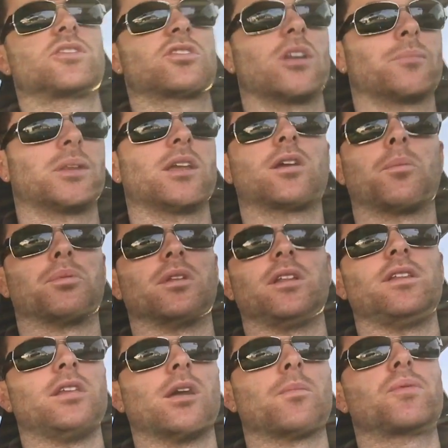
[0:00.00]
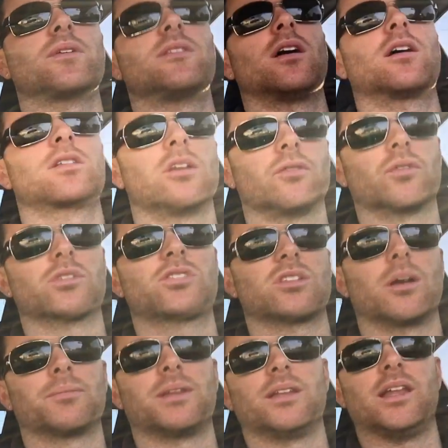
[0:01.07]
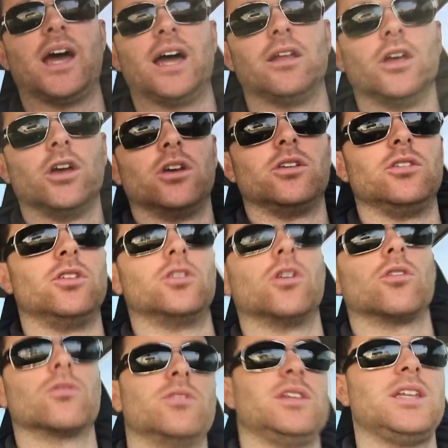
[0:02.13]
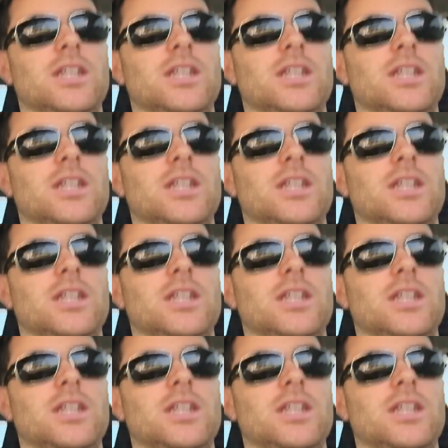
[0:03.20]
something completely unproductive or something that you don't